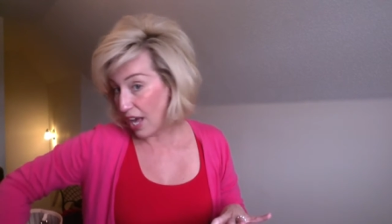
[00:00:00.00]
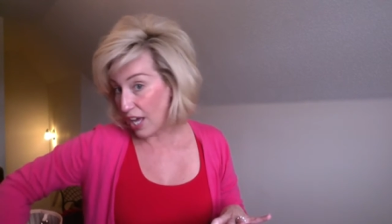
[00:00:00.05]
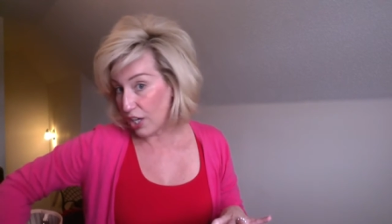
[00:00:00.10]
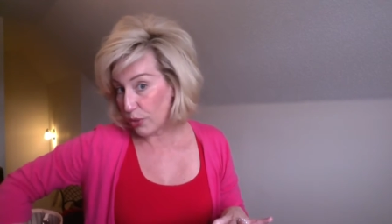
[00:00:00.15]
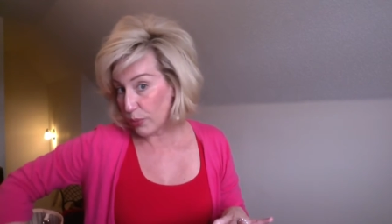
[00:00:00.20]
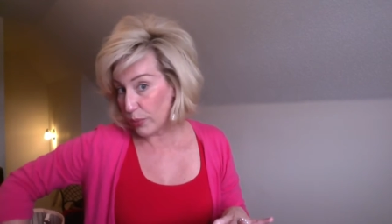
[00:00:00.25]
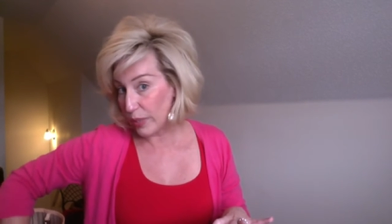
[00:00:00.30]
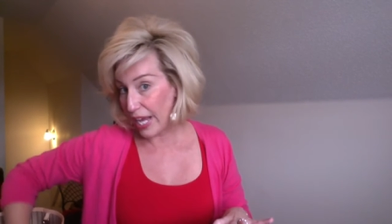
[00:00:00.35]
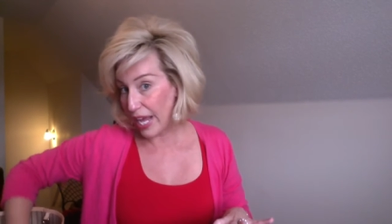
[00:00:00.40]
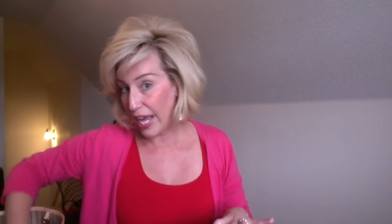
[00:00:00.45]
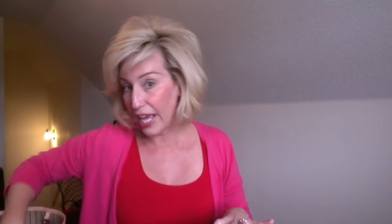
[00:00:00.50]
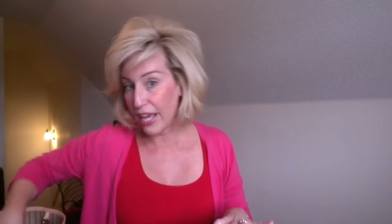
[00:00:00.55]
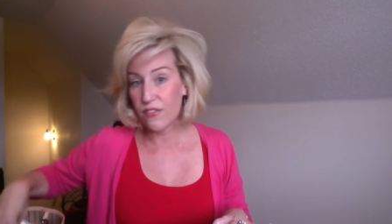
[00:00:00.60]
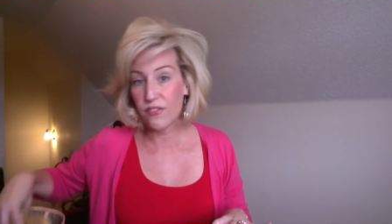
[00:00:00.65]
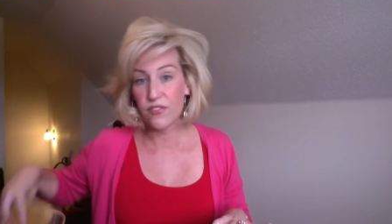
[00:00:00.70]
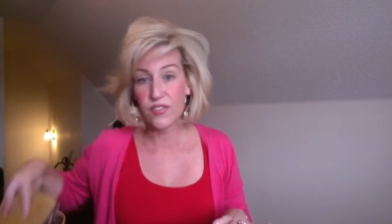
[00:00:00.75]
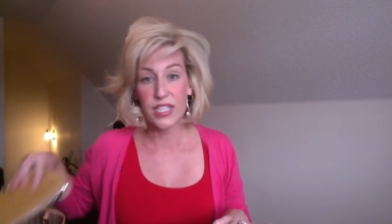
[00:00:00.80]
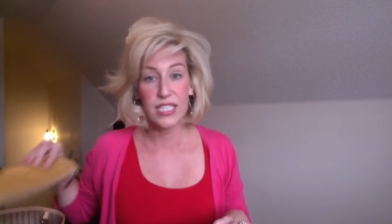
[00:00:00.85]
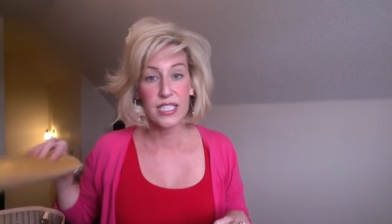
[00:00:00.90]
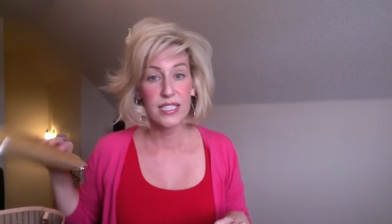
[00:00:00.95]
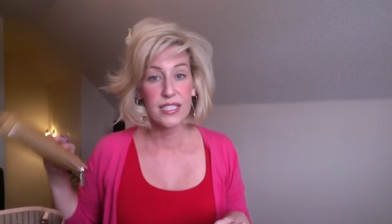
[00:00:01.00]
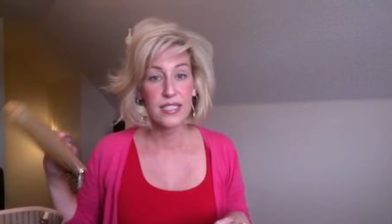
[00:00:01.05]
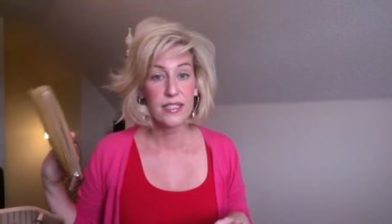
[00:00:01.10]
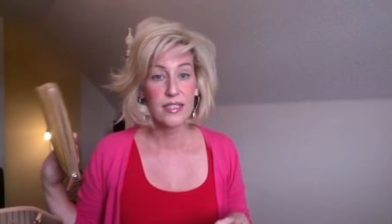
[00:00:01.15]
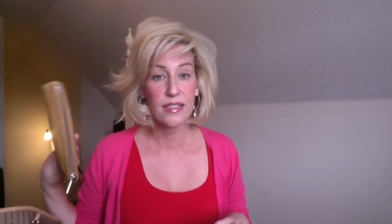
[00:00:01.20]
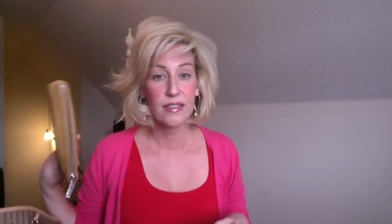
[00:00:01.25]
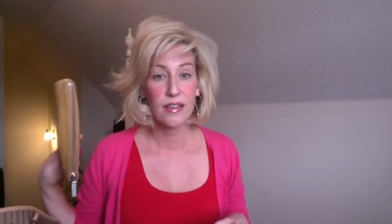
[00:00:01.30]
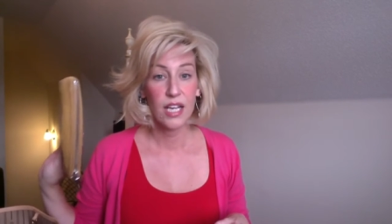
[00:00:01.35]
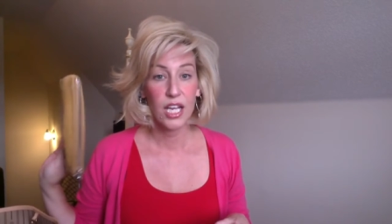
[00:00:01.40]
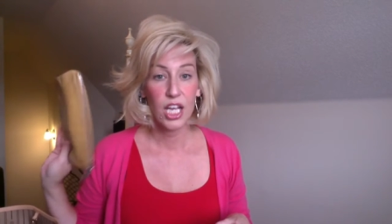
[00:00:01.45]
I don't want to have this
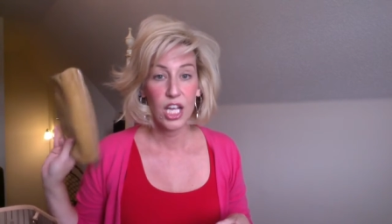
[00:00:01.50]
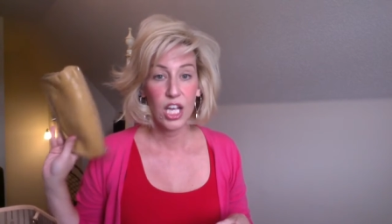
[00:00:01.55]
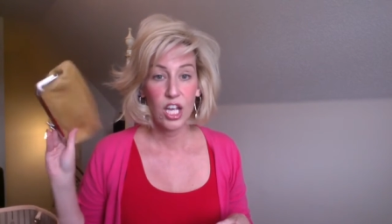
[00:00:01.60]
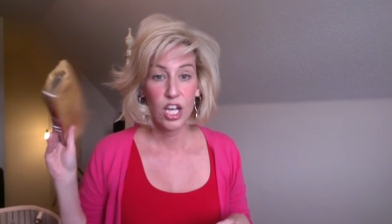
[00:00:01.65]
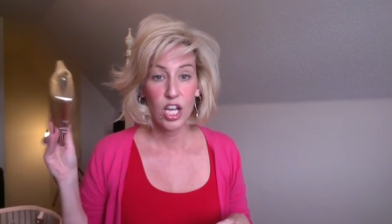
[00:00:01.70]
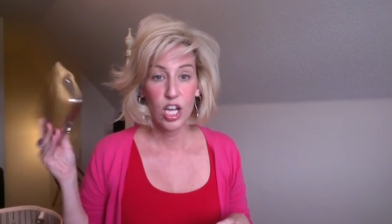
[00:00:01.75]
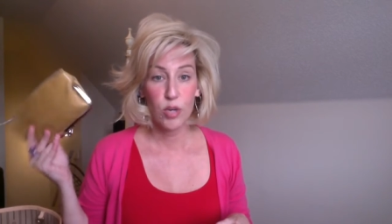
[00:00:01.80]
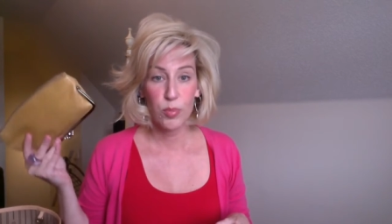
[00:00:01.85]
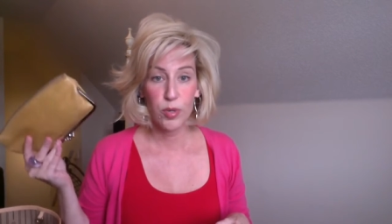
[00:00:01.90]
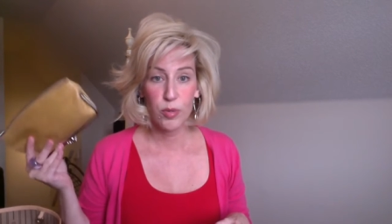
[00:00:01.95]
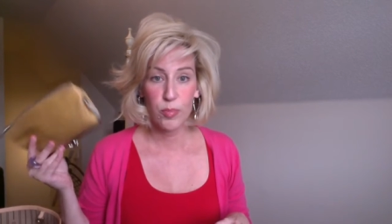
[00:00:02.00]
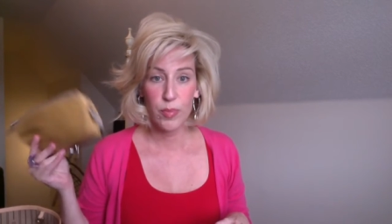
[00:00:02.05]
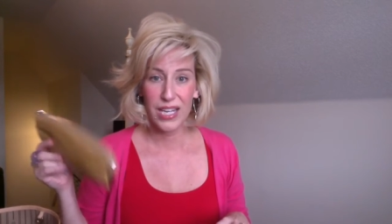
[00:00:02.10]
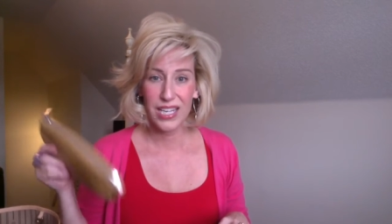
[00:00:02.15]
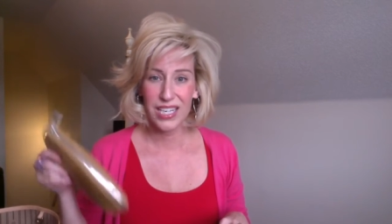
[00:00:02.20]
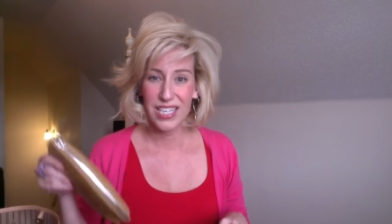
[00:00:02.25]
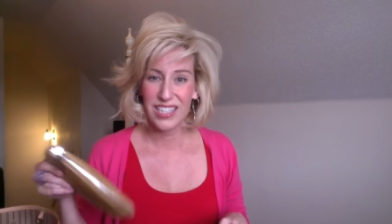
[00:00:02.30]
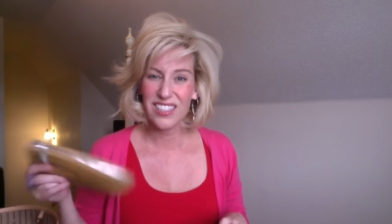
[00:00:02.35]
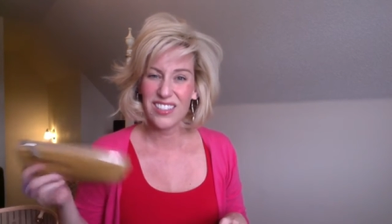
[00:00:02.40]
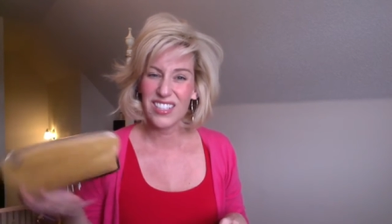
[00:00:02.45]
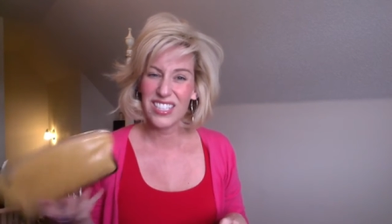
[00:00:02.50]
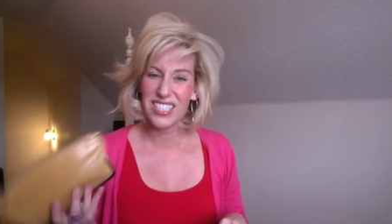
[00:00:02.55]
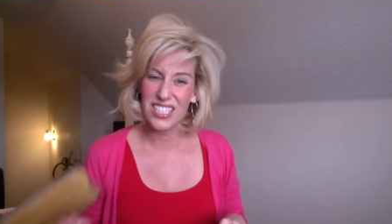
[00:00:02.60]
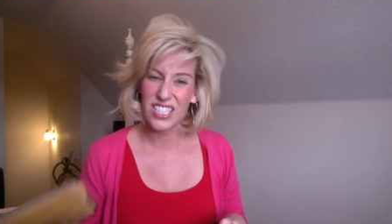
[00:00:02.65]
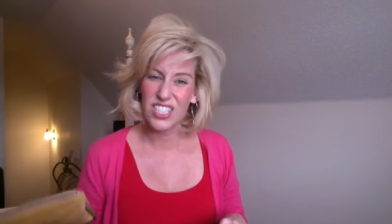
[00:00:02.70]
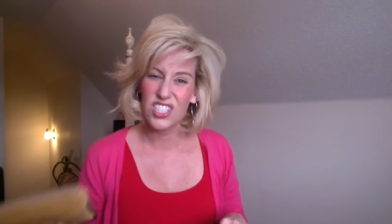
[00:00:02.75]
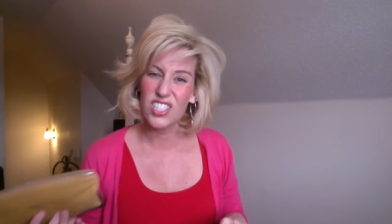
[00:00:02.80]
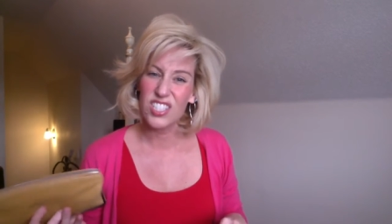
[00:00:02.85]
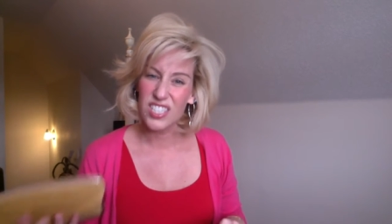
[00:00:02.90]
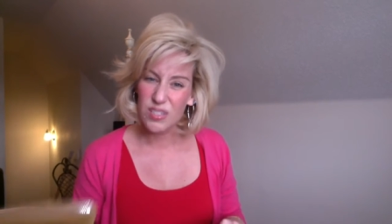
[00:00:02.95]
hobo bag in there because
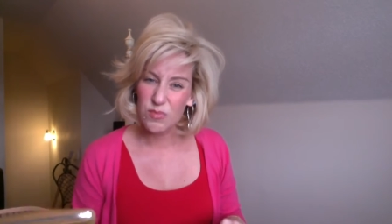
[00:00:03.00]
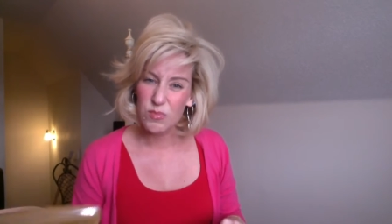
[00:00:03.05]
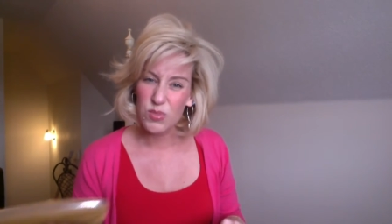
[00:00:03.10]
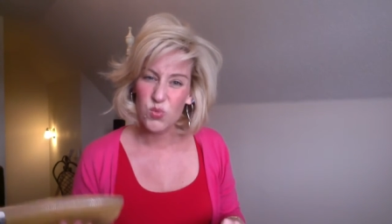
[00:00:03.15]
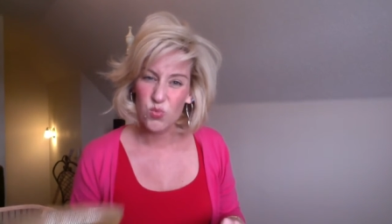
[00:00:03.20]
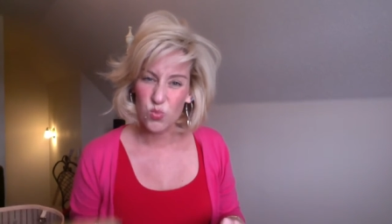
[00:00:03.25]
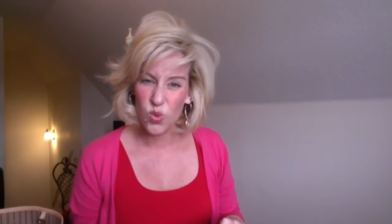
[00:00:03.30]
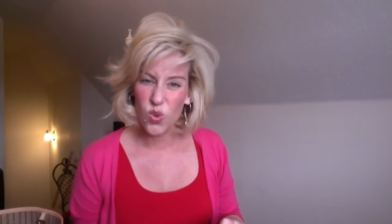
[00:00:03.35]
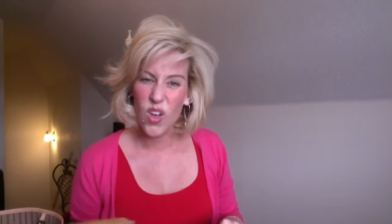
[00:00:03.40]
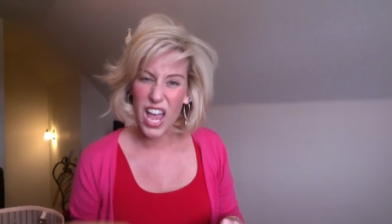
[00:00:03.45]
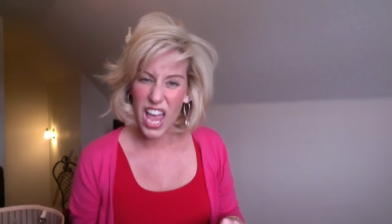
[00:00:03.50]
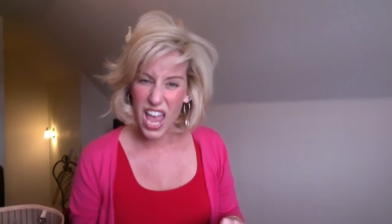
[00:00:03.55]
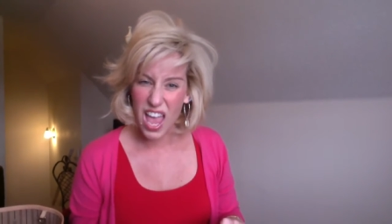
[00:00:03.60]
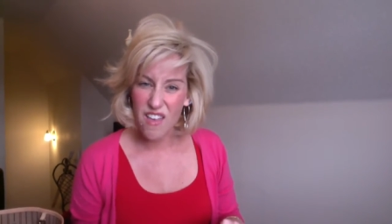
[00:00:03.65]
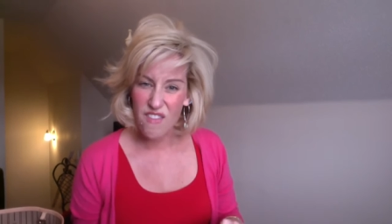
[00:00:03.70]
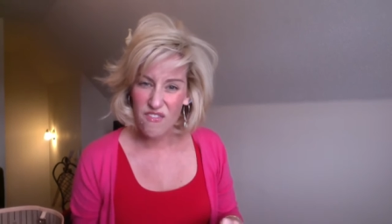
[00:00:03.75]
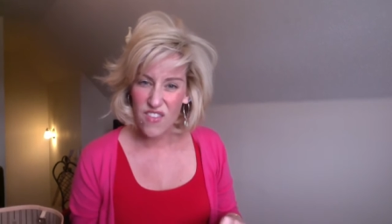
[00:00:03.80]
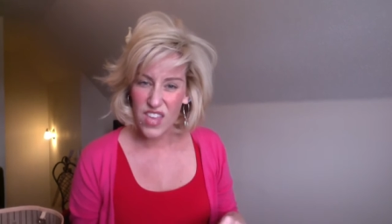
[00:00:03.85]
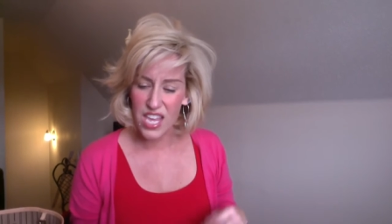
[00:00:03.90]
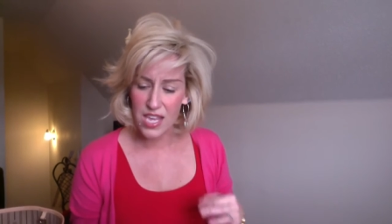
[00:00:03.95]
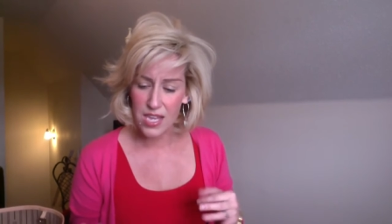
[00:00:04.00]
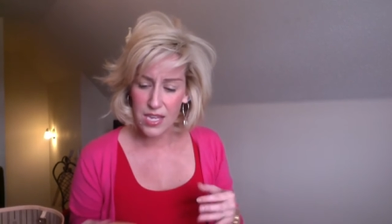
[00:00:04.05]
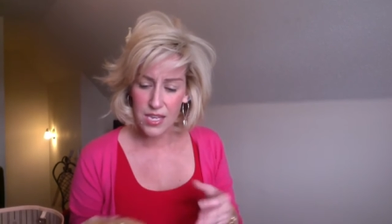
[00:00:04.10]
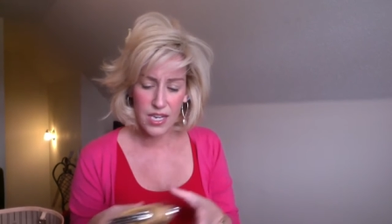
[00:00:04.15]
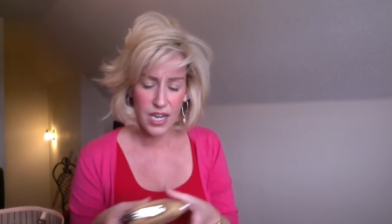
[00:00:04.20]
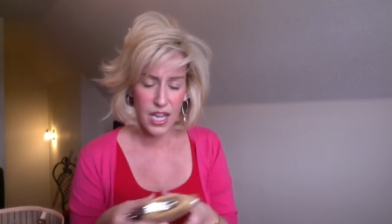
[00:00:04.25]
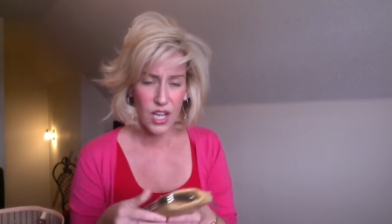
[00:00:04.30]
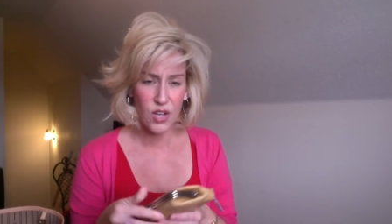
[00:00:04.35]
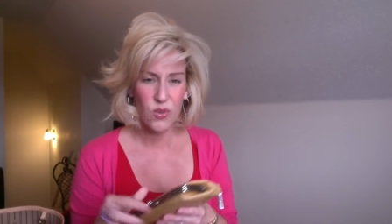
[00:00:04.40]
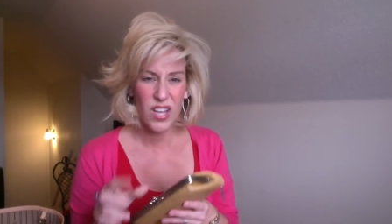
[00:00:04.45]
it just seems real heavy, you
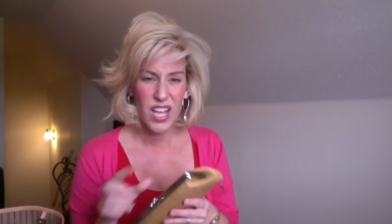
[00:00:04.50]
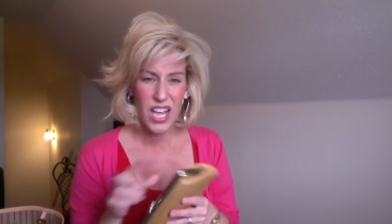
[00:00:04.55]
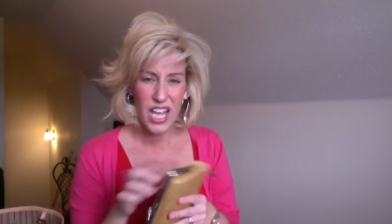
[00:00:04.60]
know.